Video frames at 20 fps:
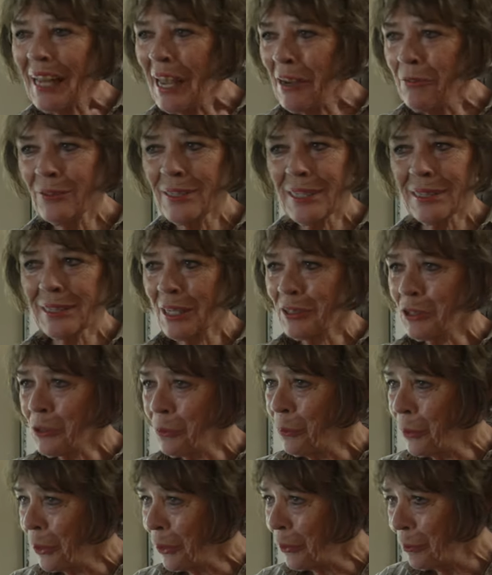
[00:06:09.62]
Life is such a
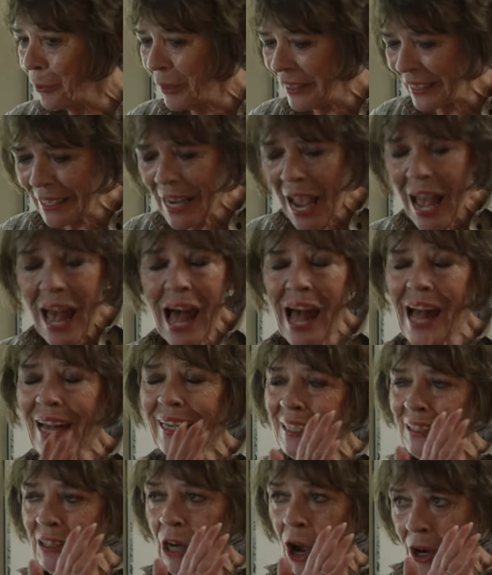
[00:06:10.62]
whirlwind. I
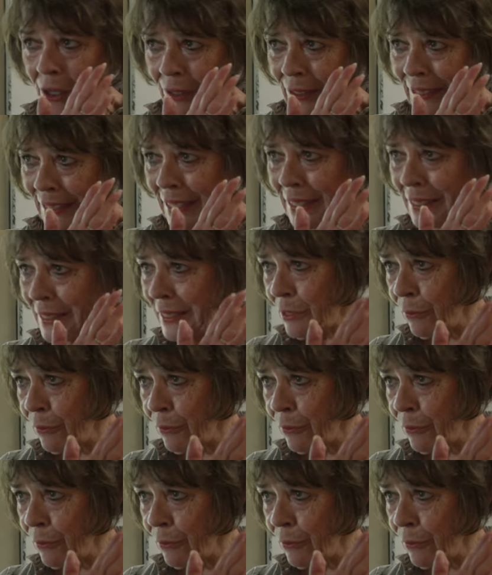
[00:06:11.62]
can hardly